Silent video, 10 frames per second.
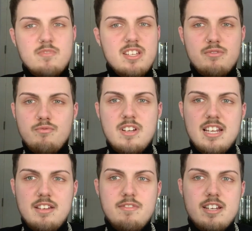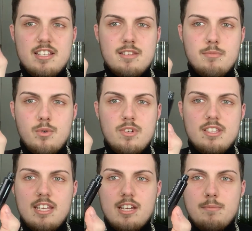It's really, really small. You
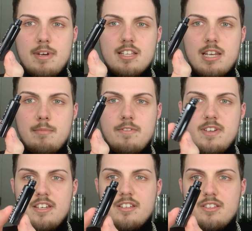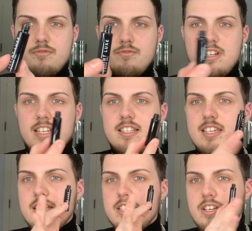see that compared to like my fingers, really
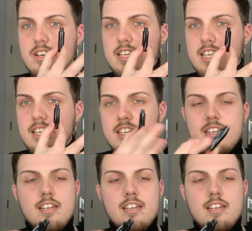teeny tiny.